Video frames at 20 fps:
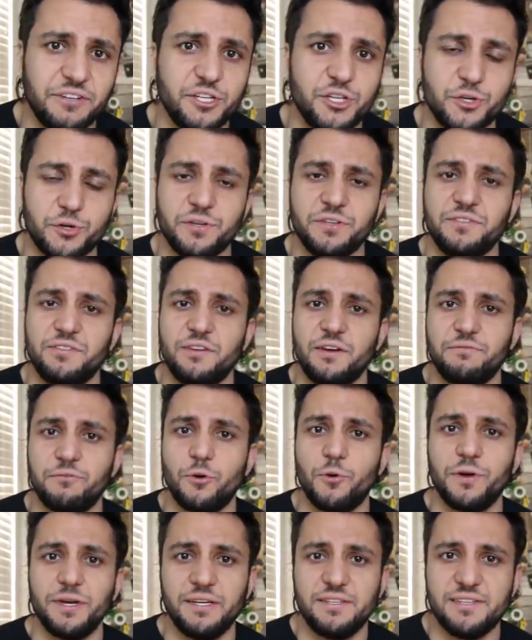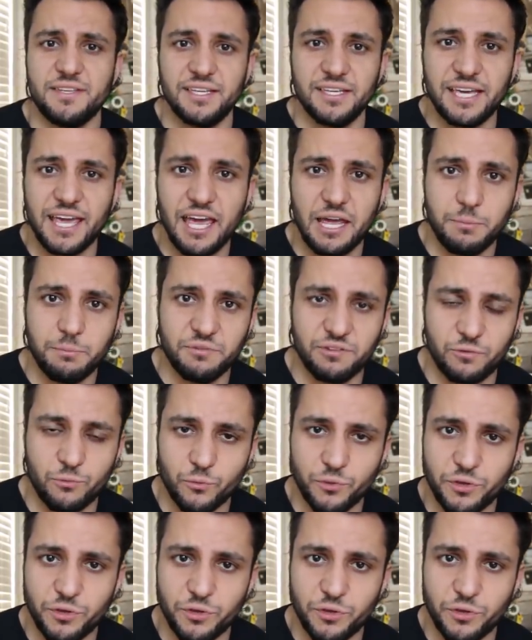of endurance stuff going into the games and